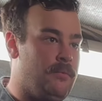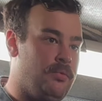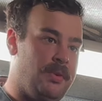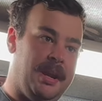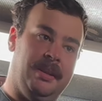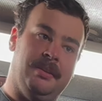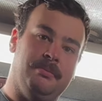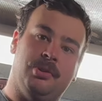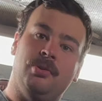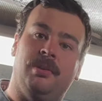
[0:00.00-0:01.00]
Running
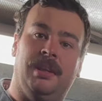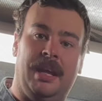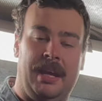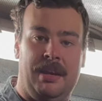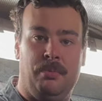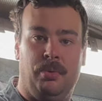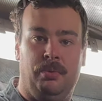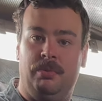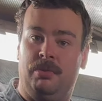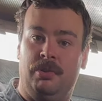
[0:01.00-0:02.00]
them too lean
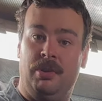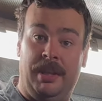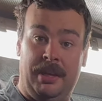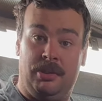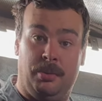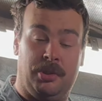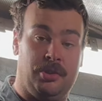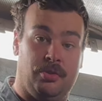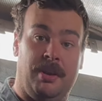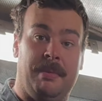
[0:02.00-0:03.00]
will lead to
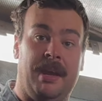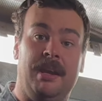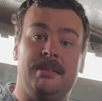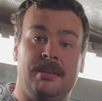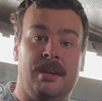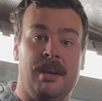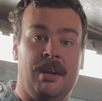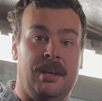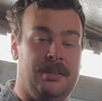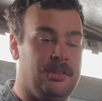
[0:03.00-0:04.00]
extreme heat
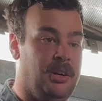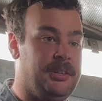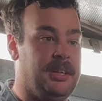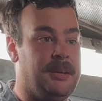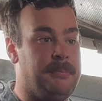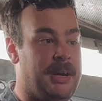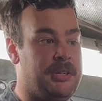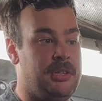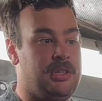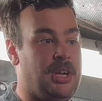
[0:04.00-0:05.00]
inside the
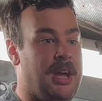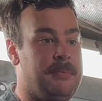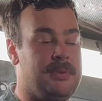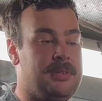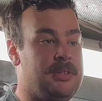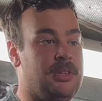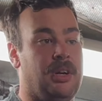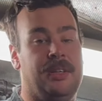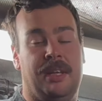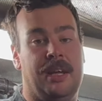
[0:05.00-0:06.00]
combustion chambers,
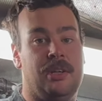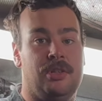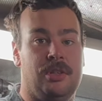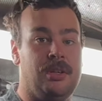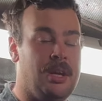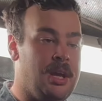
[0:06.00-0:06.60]
inside the engine,